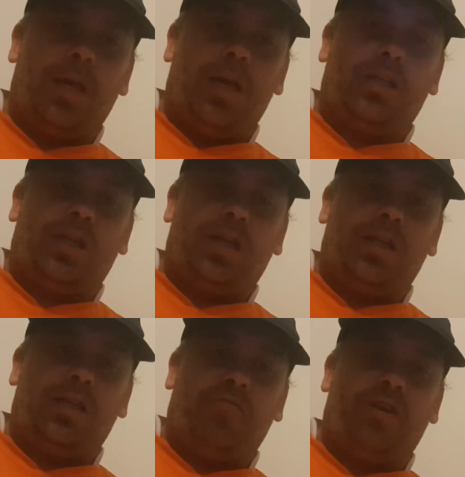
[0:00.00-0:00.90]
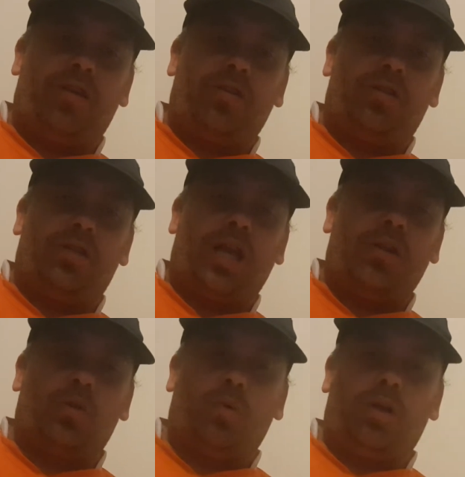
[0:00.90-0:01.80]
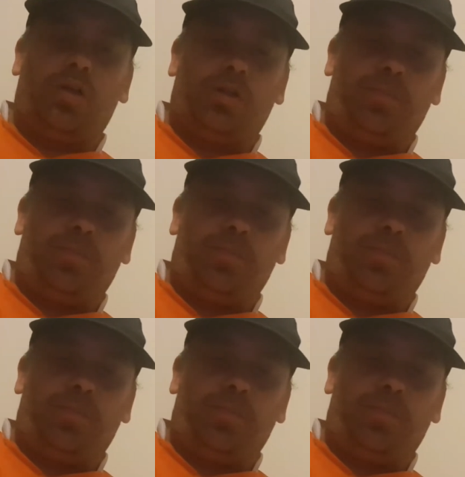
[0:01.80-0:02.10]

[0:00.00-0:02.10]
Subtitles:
So he's a very good channel to watch.